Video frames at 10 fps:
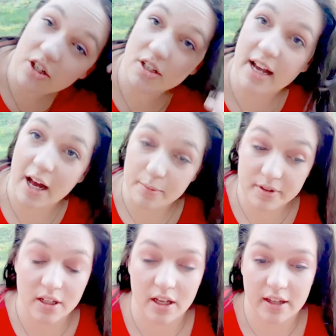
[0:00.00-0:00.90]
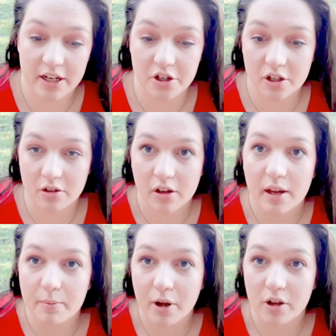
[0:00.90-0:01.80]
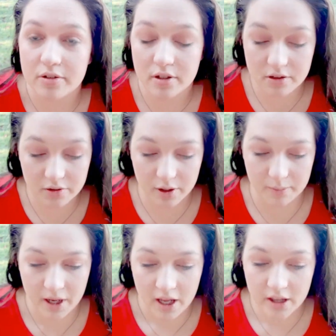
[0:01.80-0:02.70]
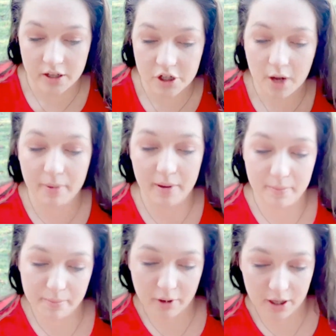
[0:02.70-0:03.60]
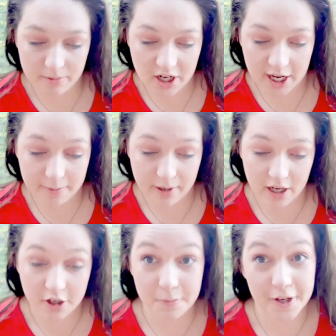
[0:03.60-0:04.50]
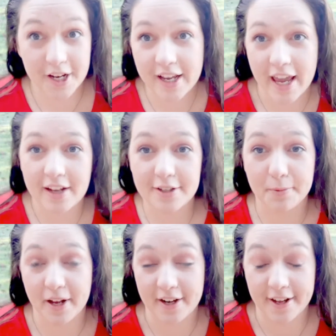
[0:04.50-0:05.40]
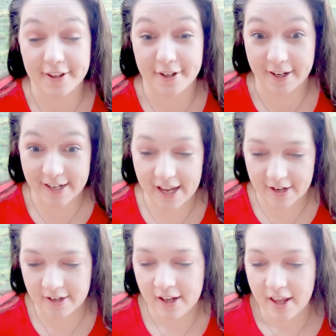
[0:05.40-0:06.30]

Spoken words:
just helps the electrical impulses from the top and bottom chamber communicate to one another again.